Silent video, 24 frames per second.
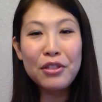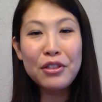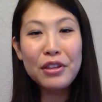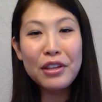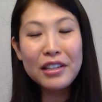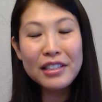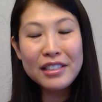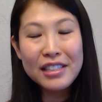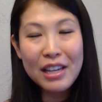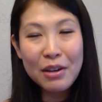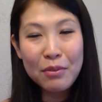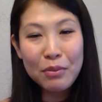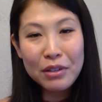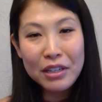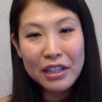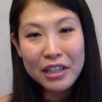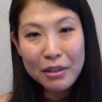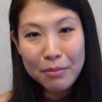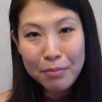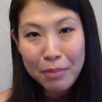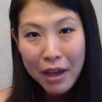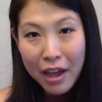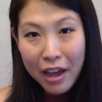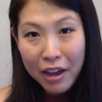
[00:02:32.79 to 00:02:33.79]
things that we need
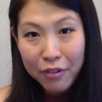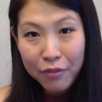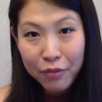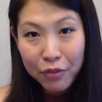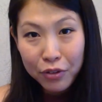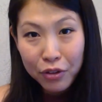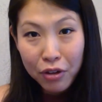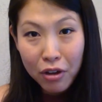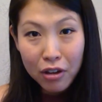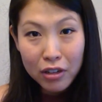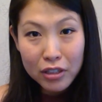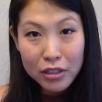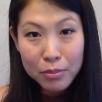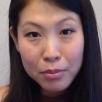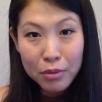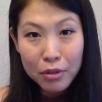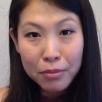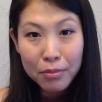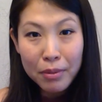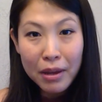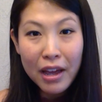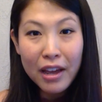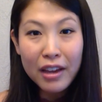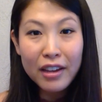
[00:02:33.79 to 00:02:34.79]
to pack for the hospital
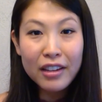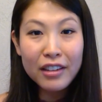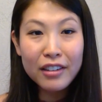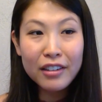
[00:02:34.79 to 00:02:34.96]
bag,